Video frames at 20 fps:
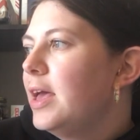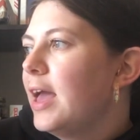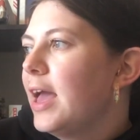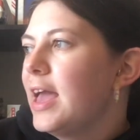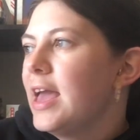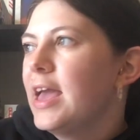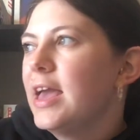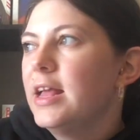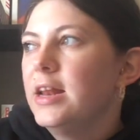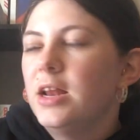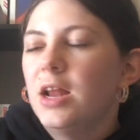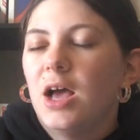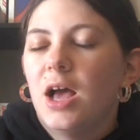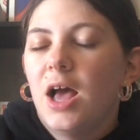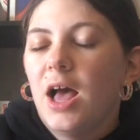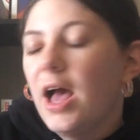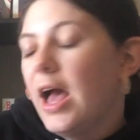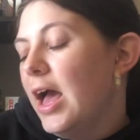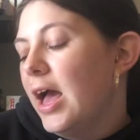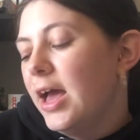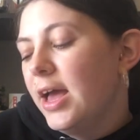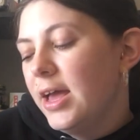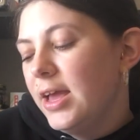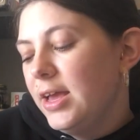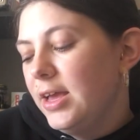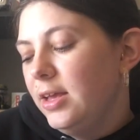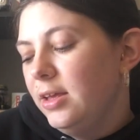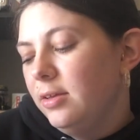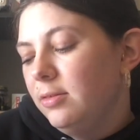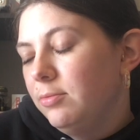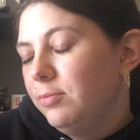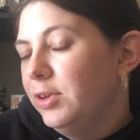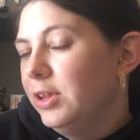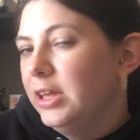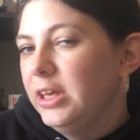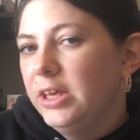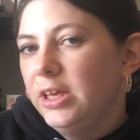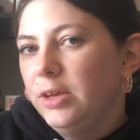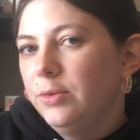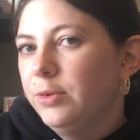And I
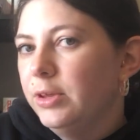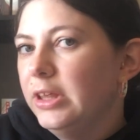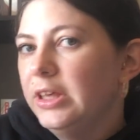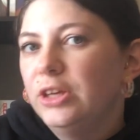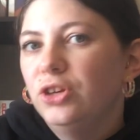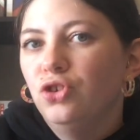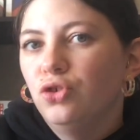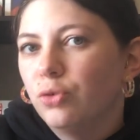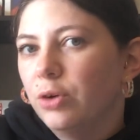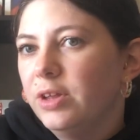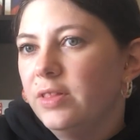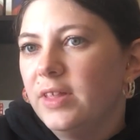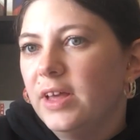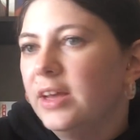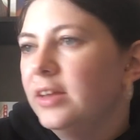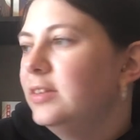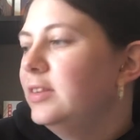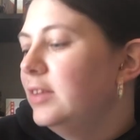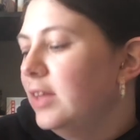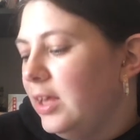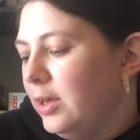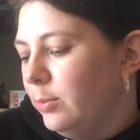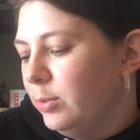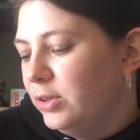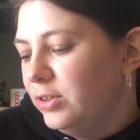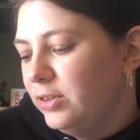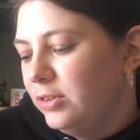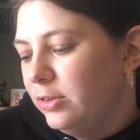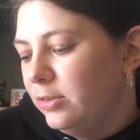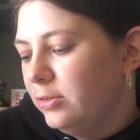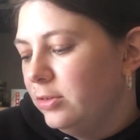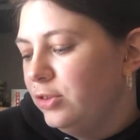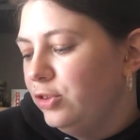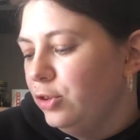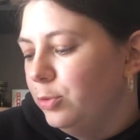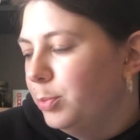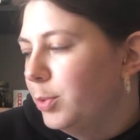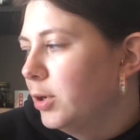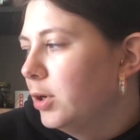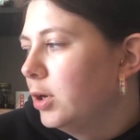really enjoyed this. It was
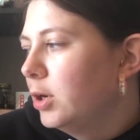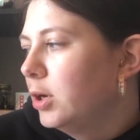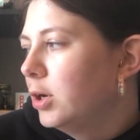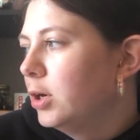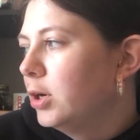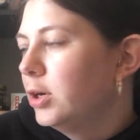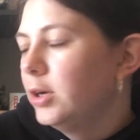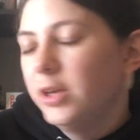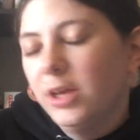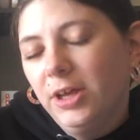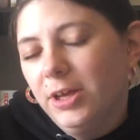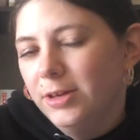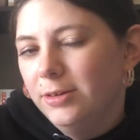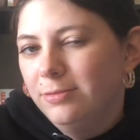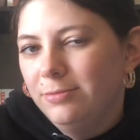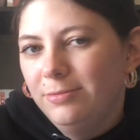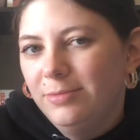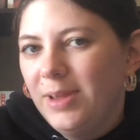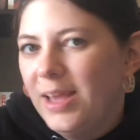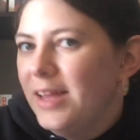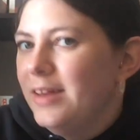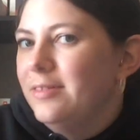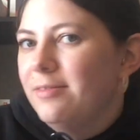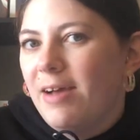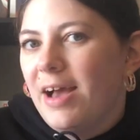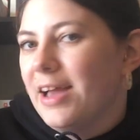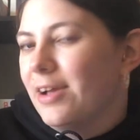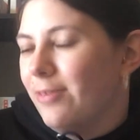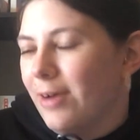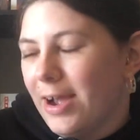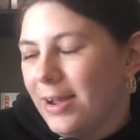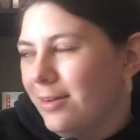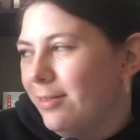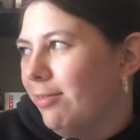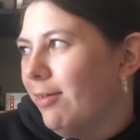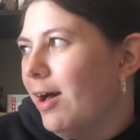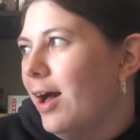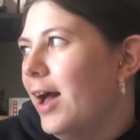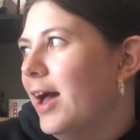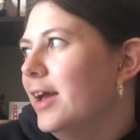super good, and I cried a
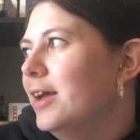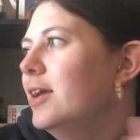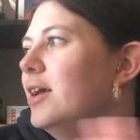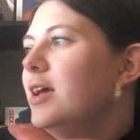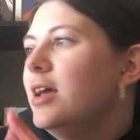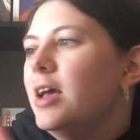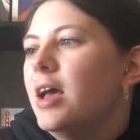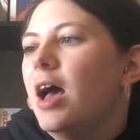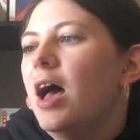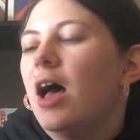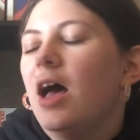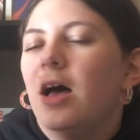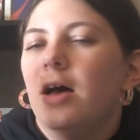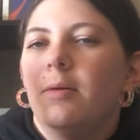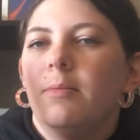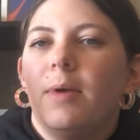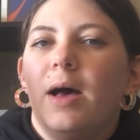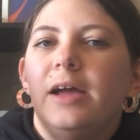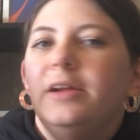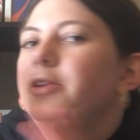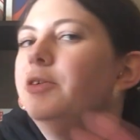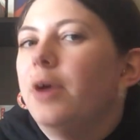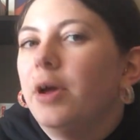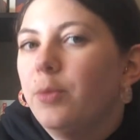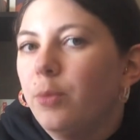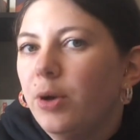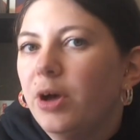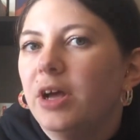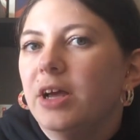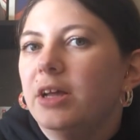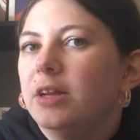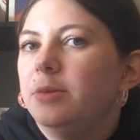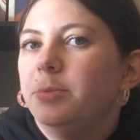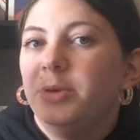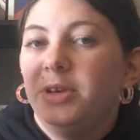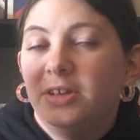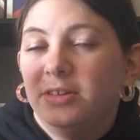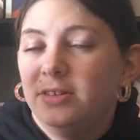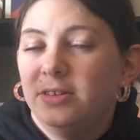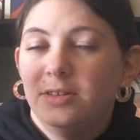lot. I knew I would
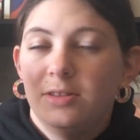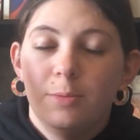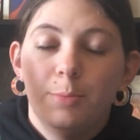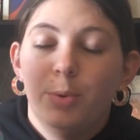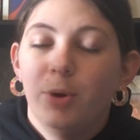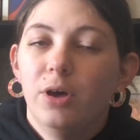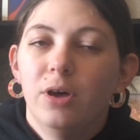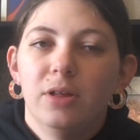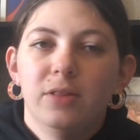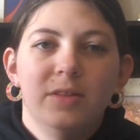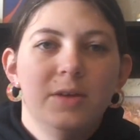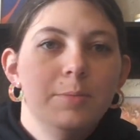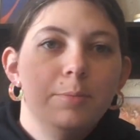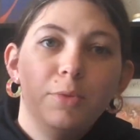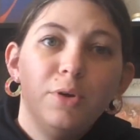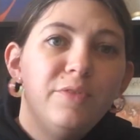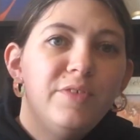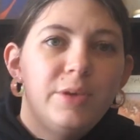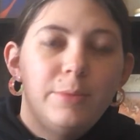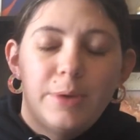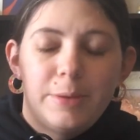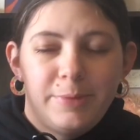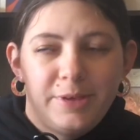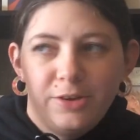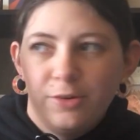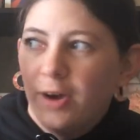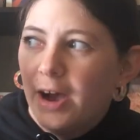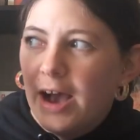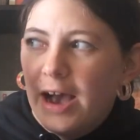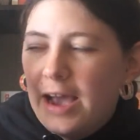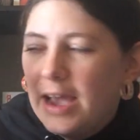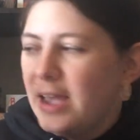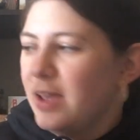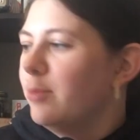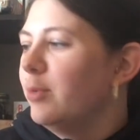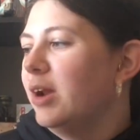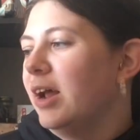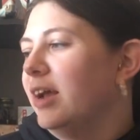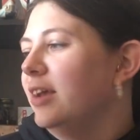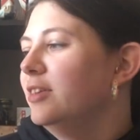because the movie made me cry
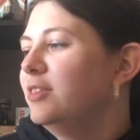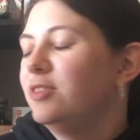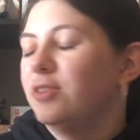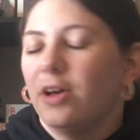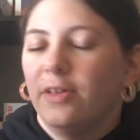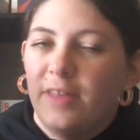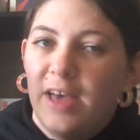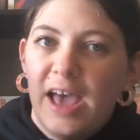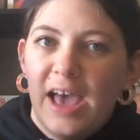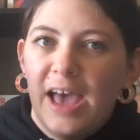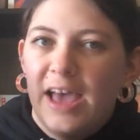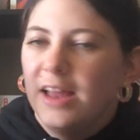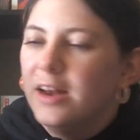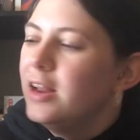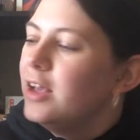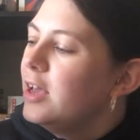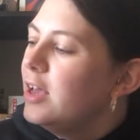when I saw that.